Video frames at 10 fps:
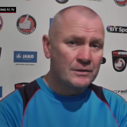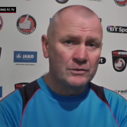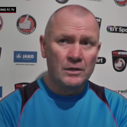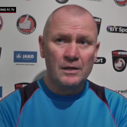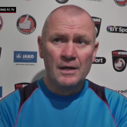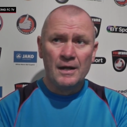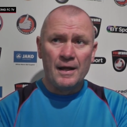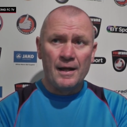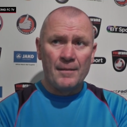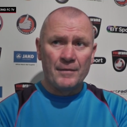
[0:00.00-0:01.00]
So
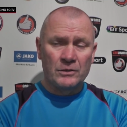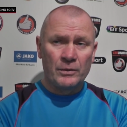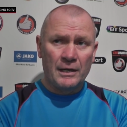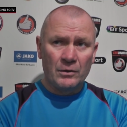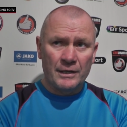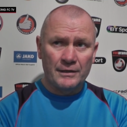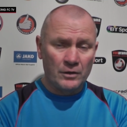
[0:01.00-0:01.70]
um, that's the way I look at it.